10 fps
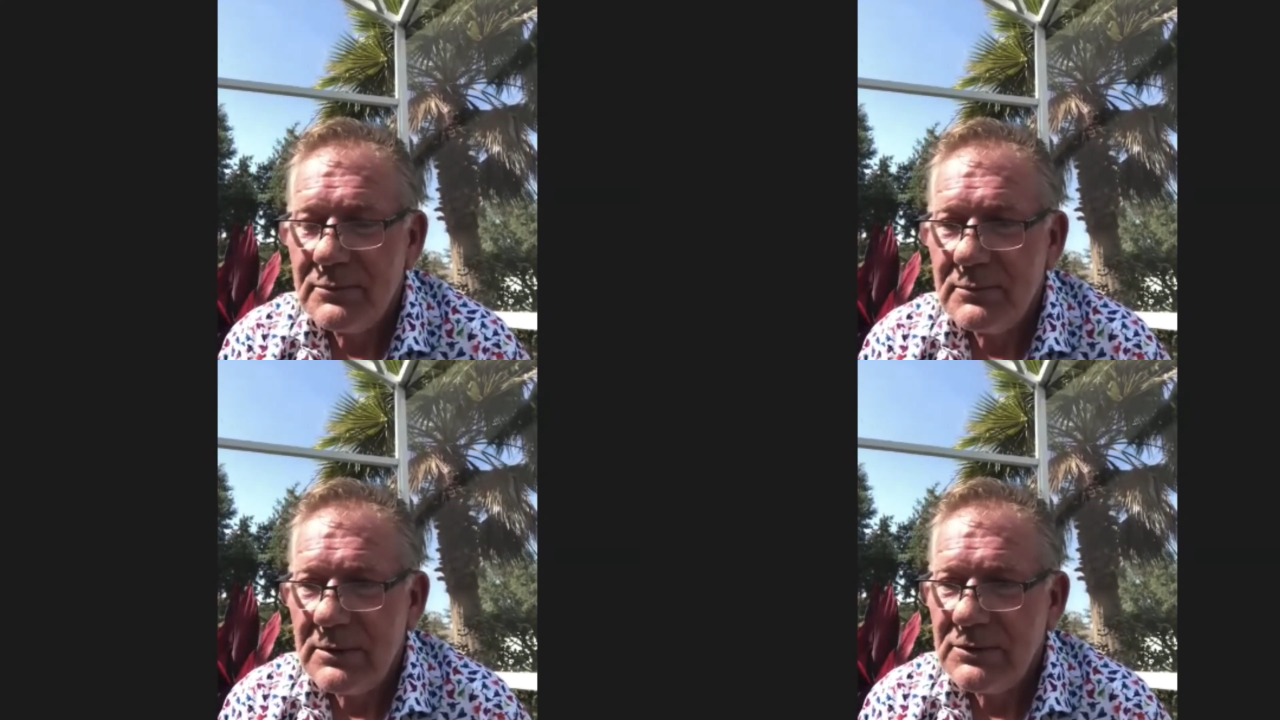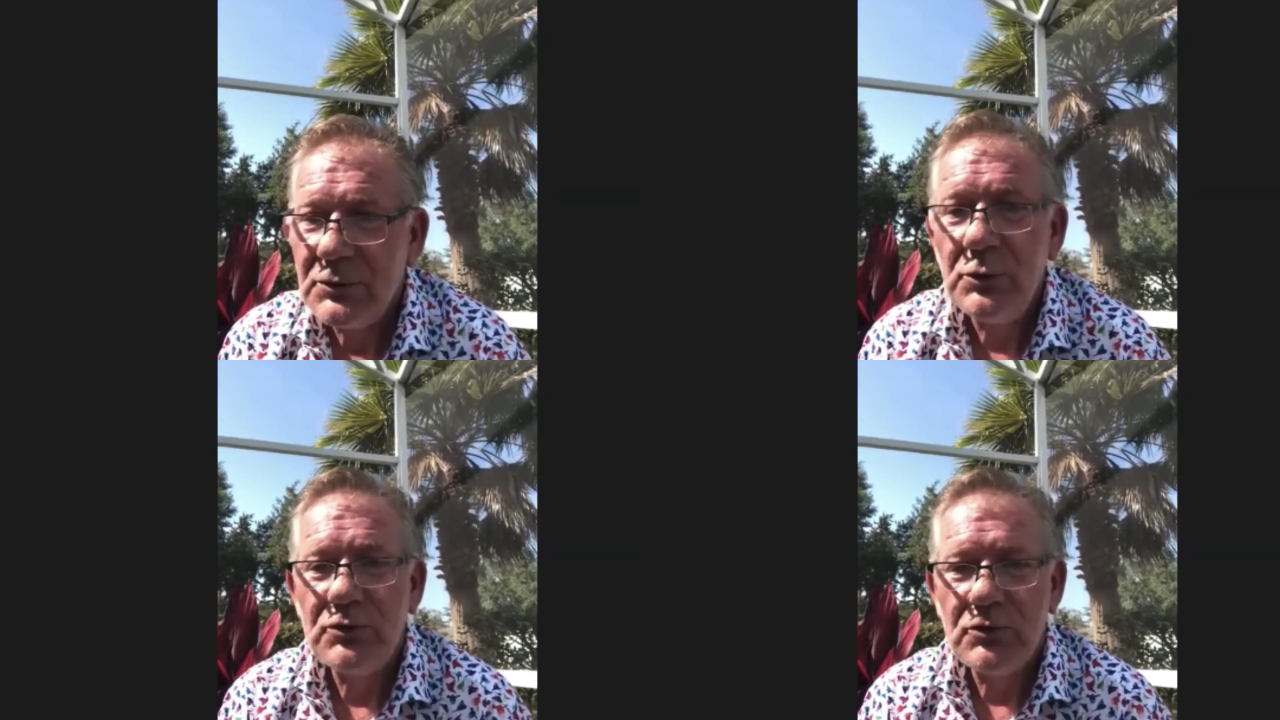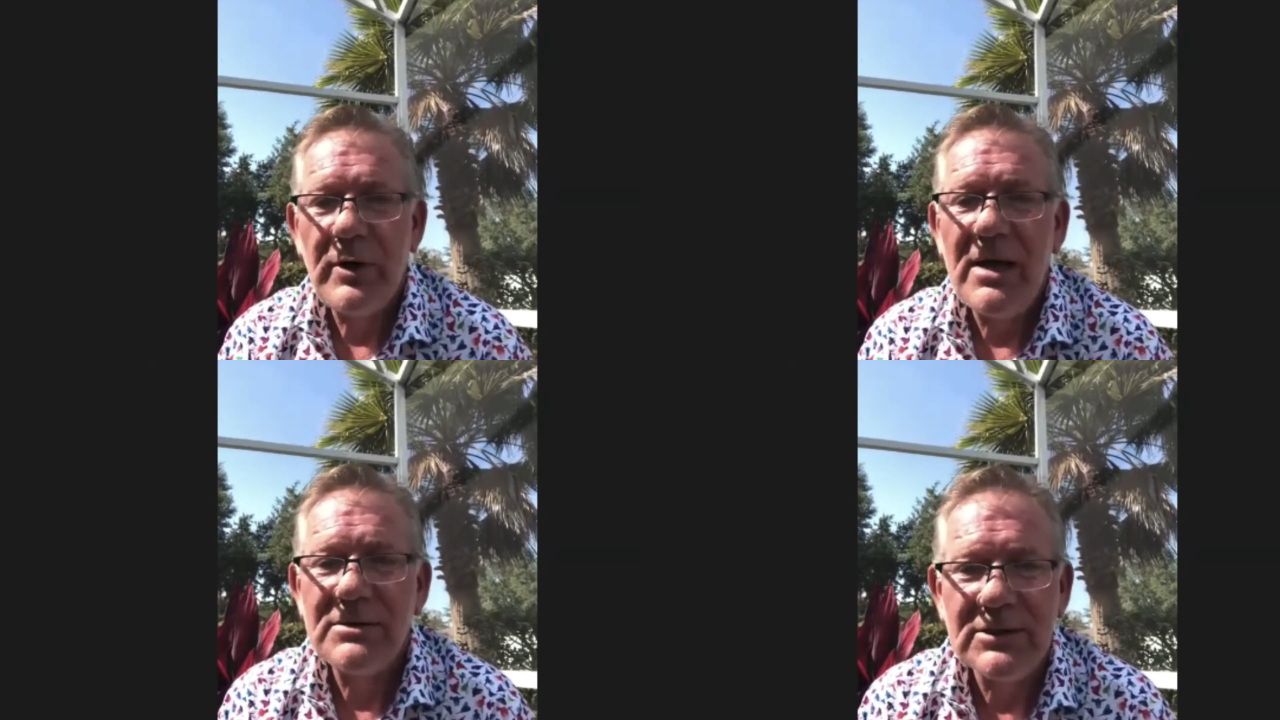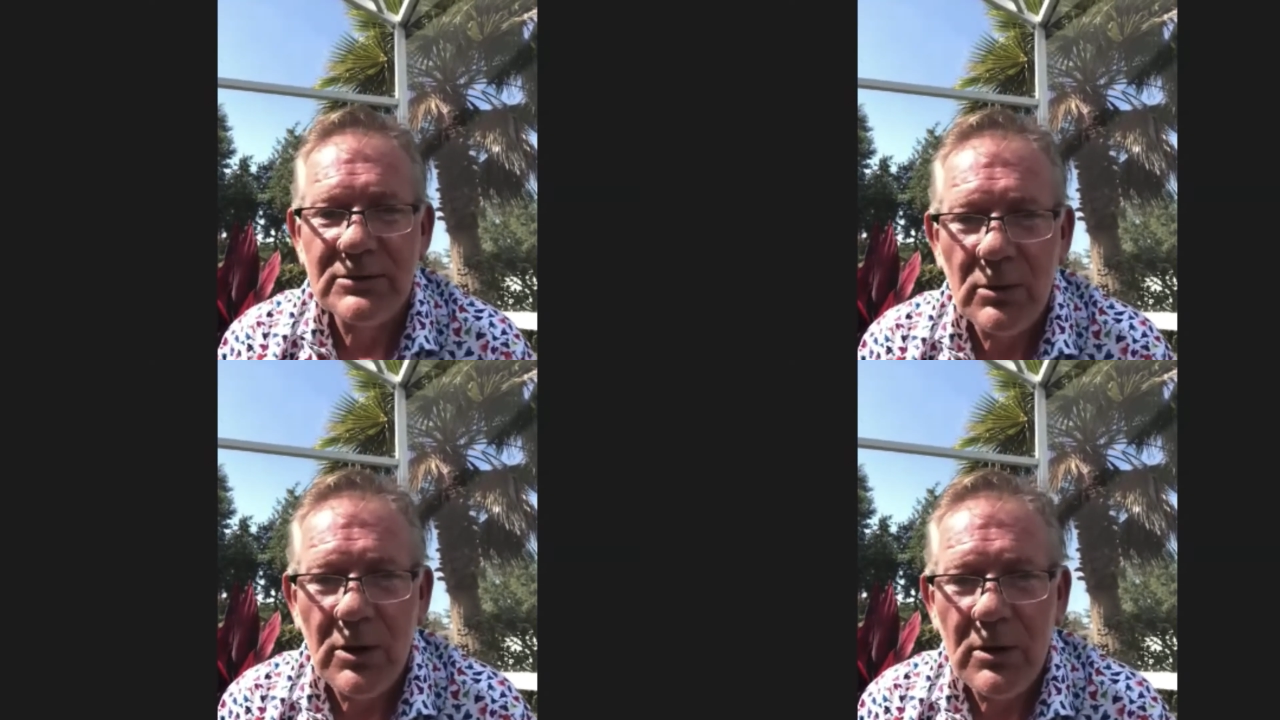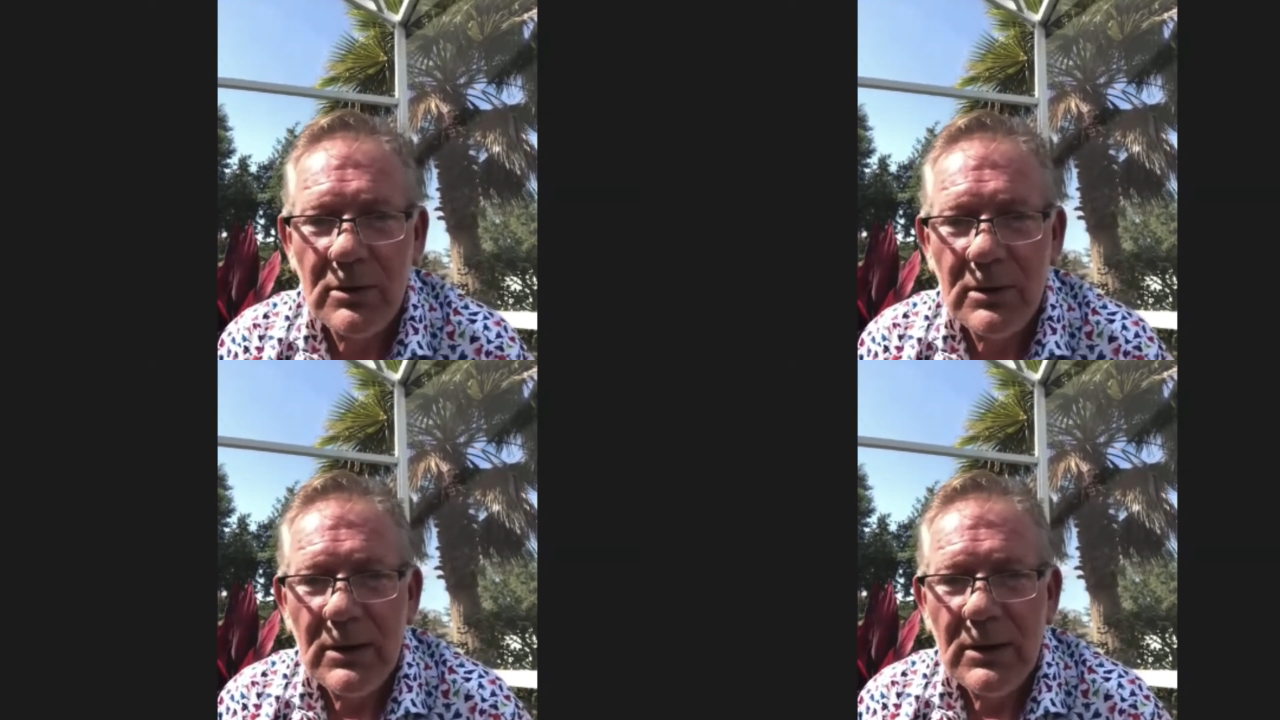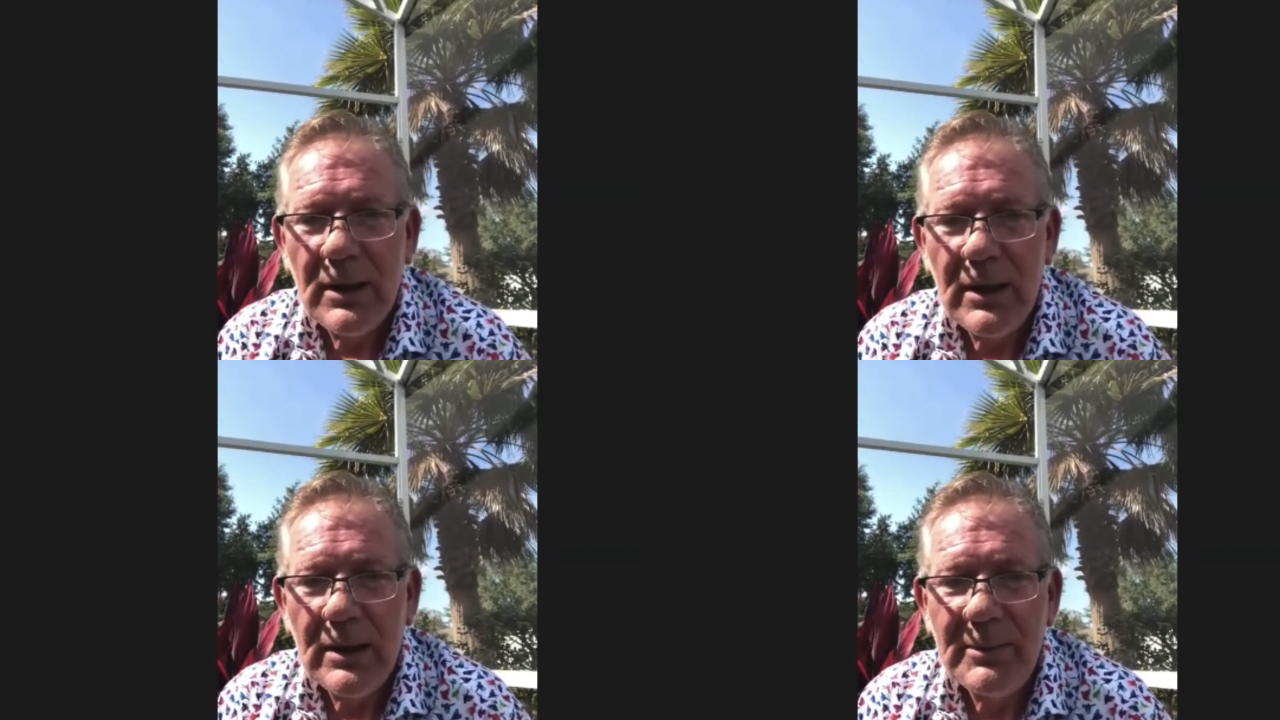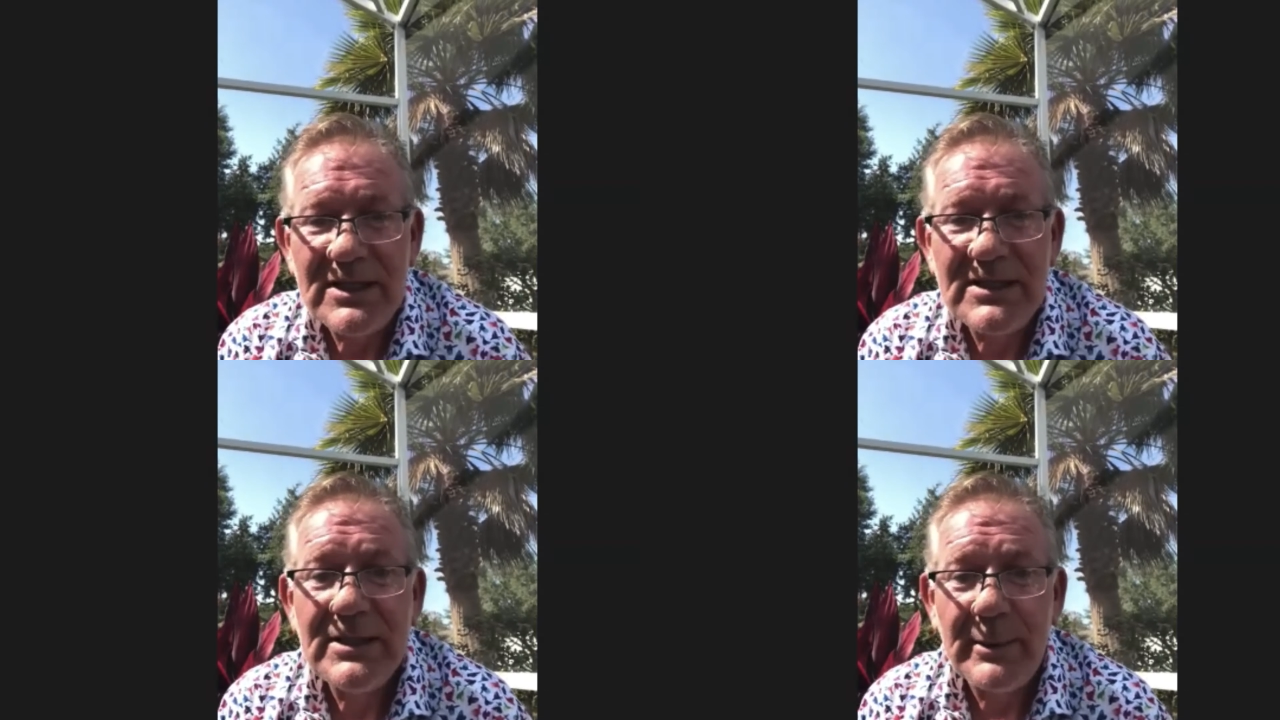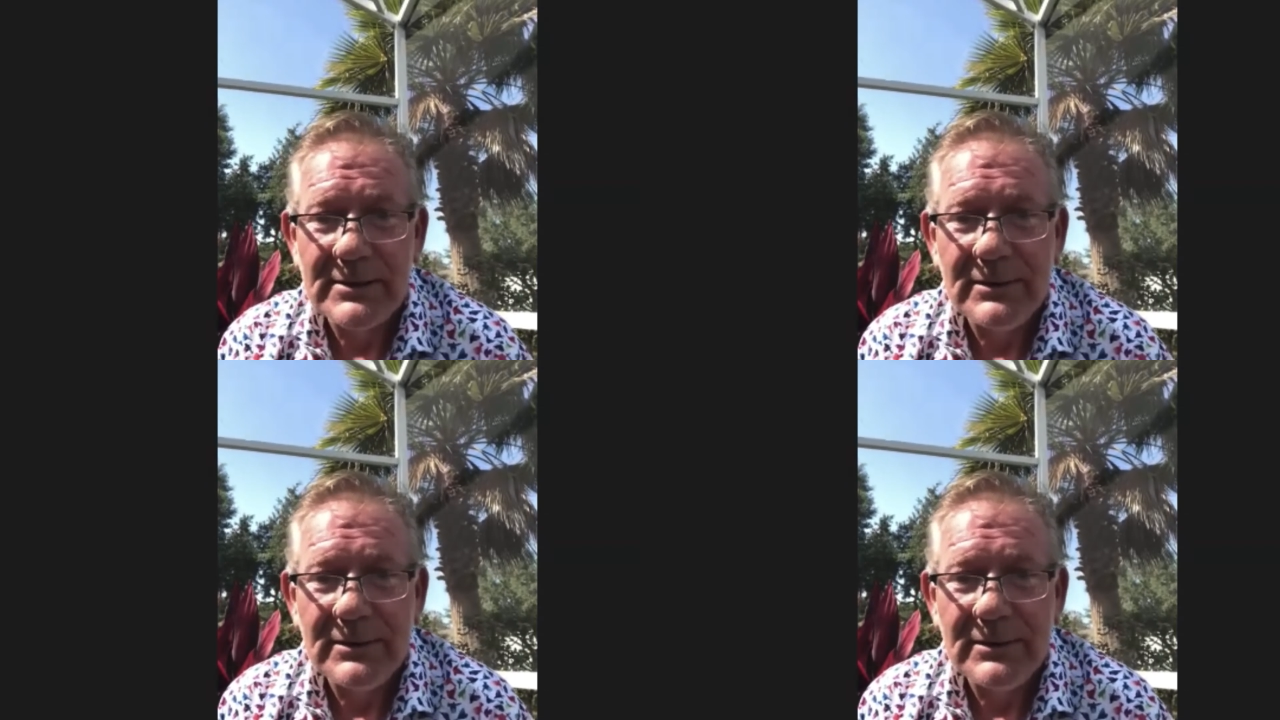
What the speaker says: suit trousers were an exhibit